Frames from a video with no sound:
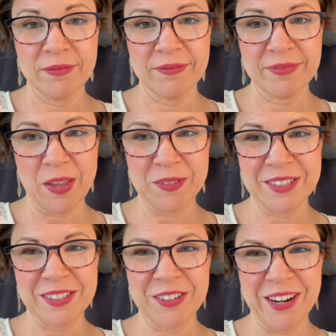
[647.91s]
That
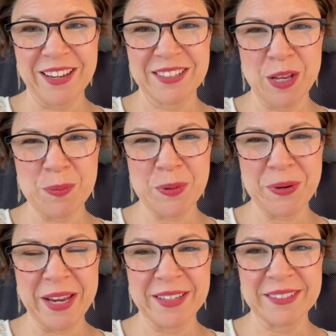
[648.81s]
was a great example,
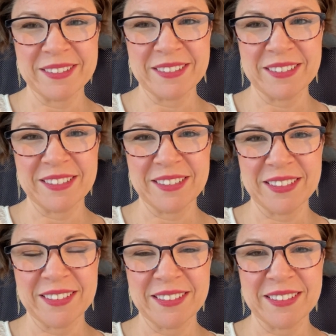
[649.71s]
right?
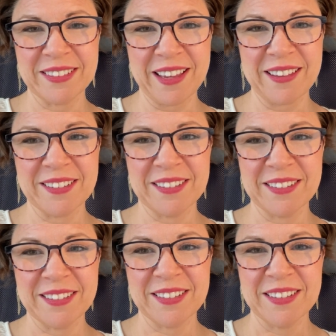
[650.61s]
Yeah.
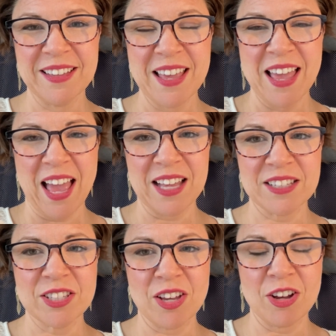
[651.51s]
And
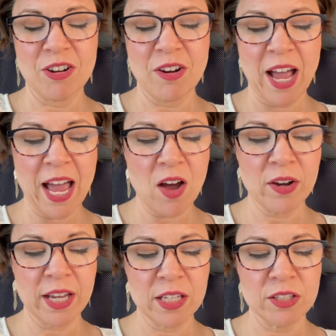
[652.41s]
so how
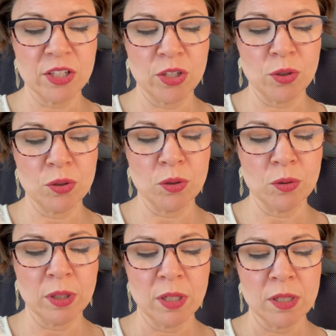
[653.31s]
can
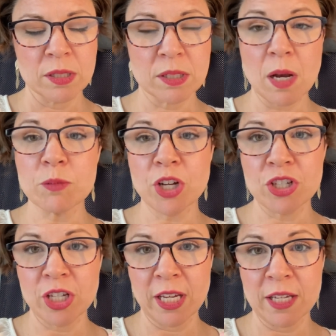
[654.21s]
you stop
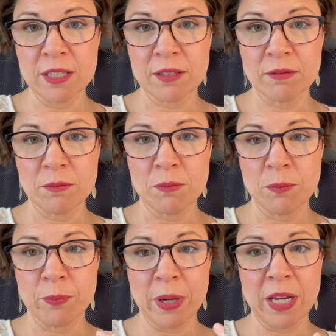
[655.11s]
judging it,
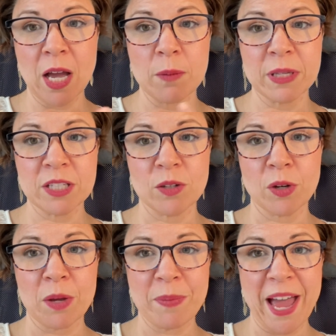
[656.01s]
but come into
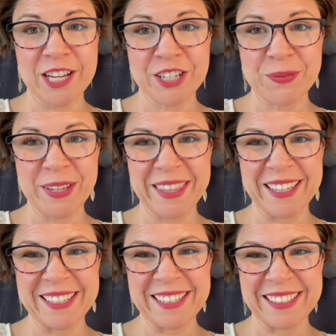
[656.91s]
compassion with
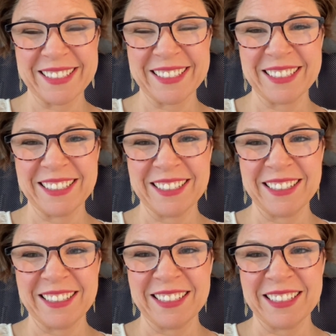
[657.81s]
it?
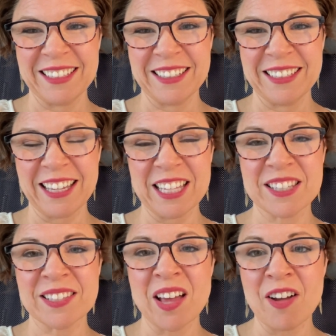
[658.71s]
It
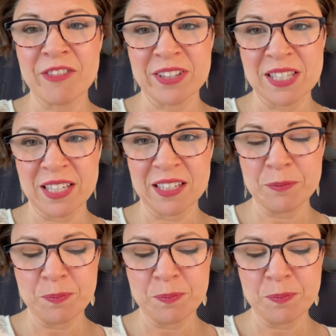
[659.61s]
softens it.